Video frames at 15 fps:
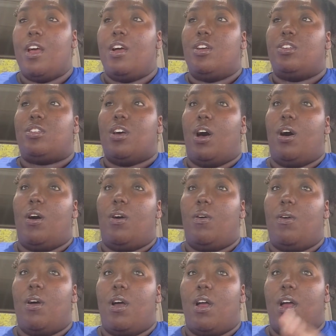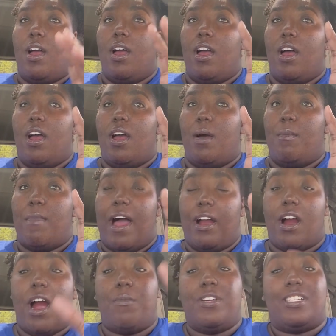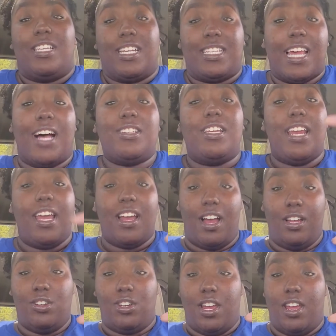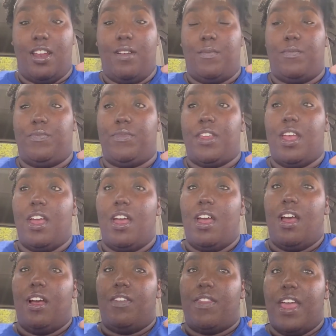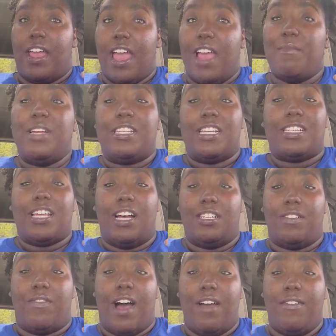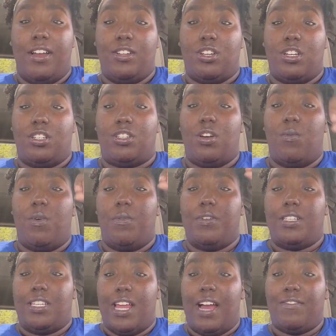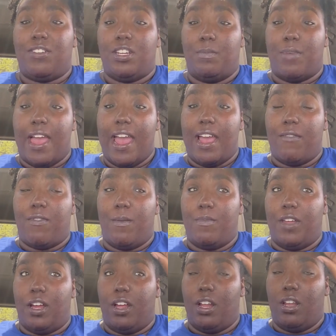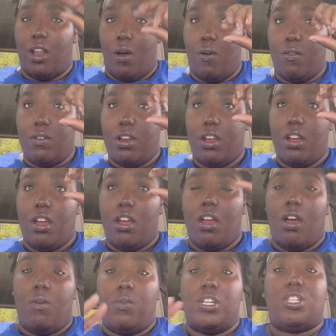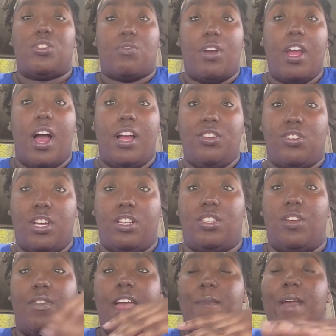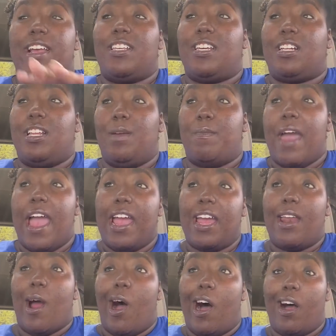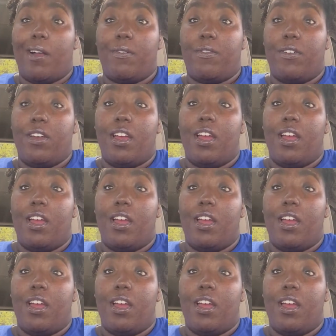So my car was $6,800. They gave me $6,500. So what was left to pay from the loan was $300. So they basically pay it off,